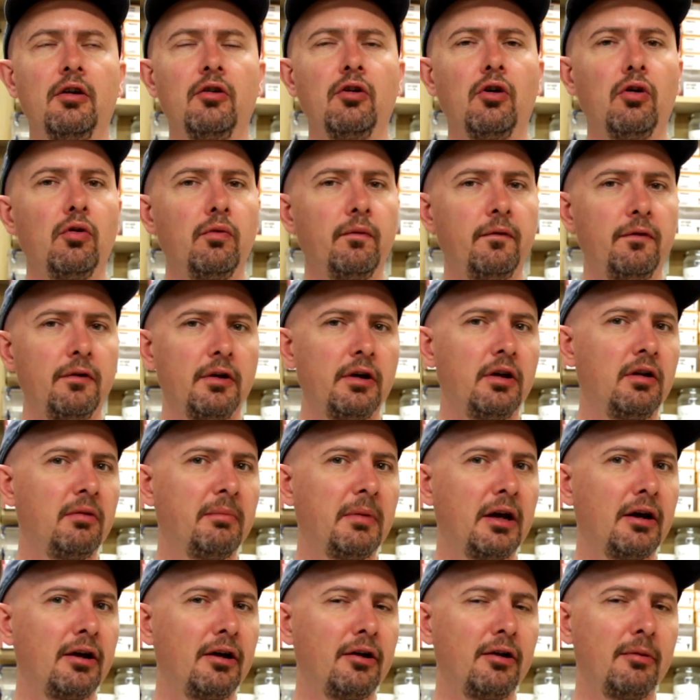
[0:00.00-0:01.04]
hopefully it'll
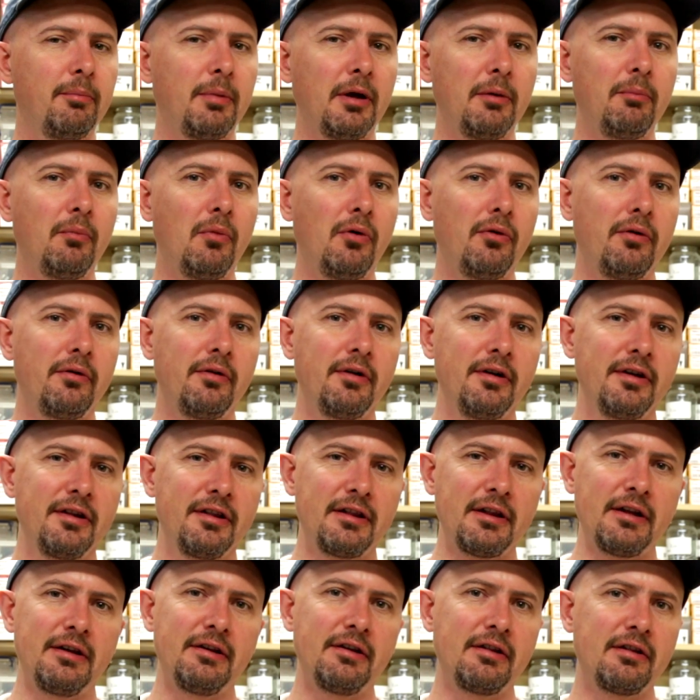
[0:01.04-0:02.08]
make a little bit more
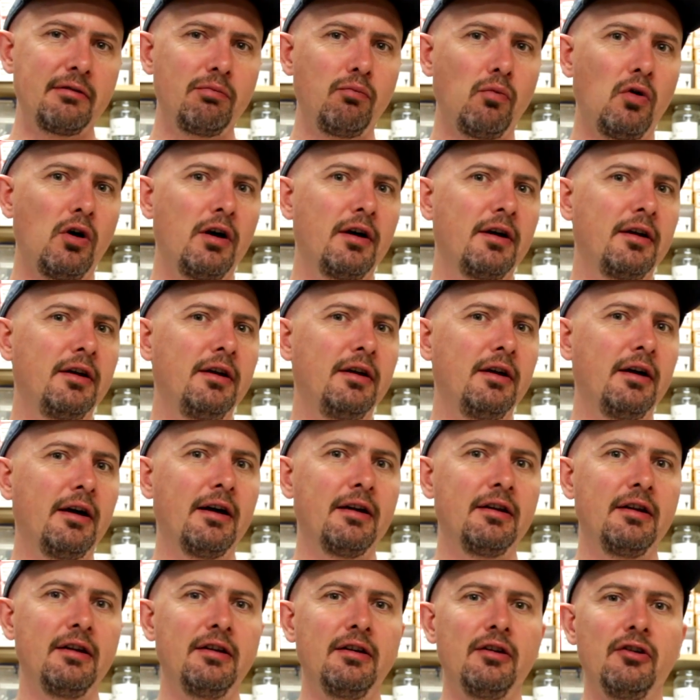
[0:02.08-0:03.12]
sense why
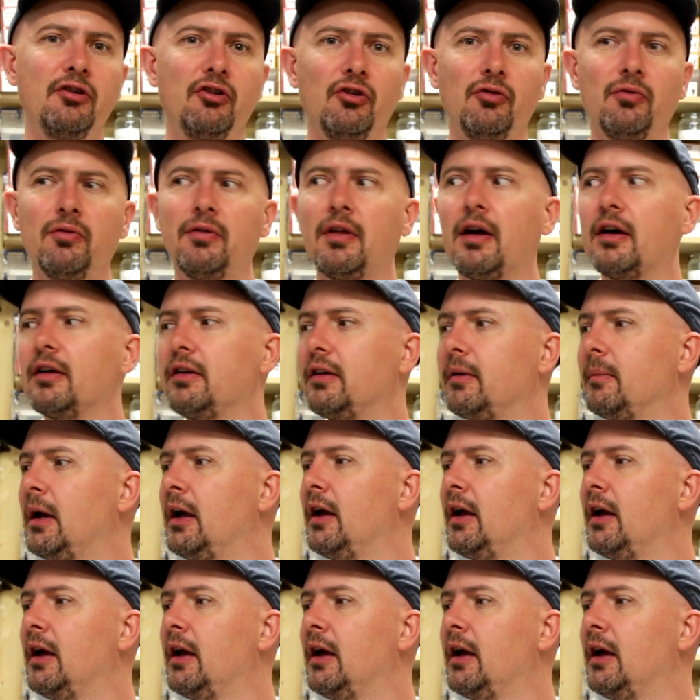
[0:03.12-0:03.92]
I didn't do that.